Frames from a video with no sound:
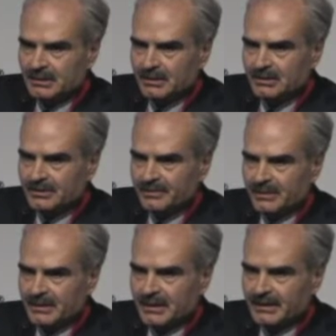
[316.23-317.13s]

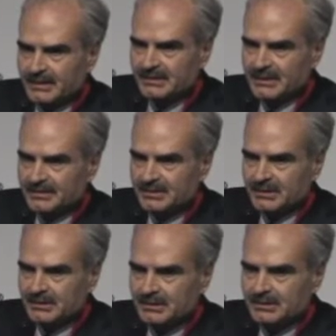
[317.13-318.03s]
receiving cardiac stem
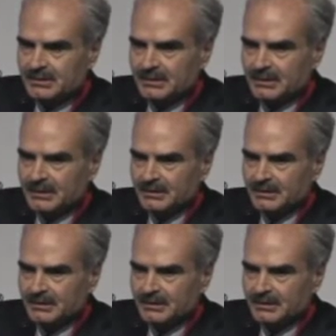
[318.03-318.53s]
cells.